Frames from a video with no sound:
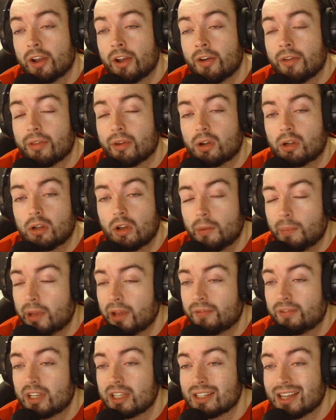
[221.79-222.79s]
the club
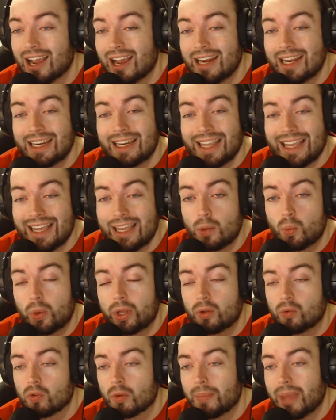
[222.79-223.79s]
have decided he
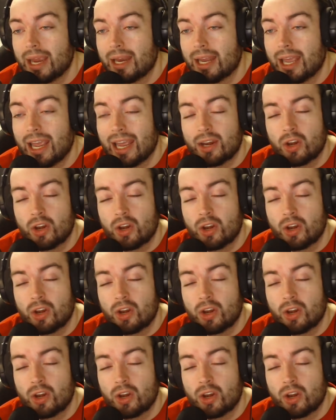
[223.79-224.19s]
will remain here.